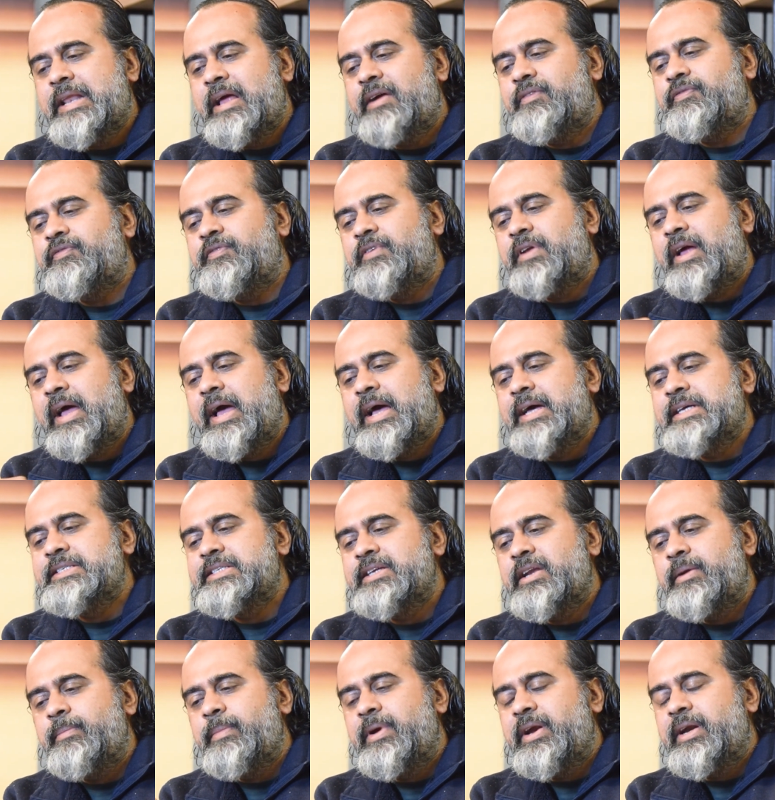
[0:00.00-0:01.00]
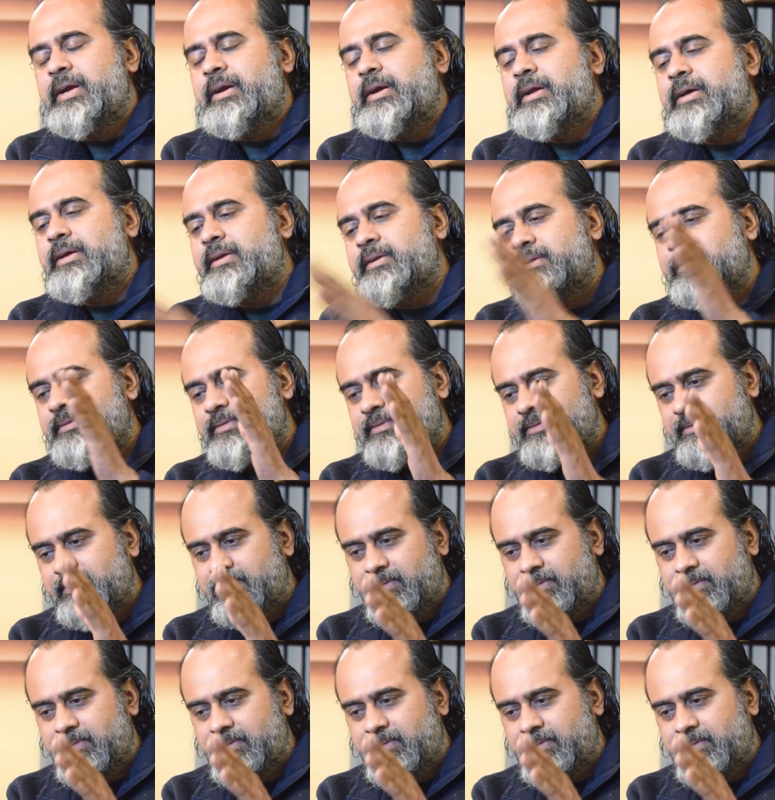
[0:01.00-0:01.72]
left as remainder.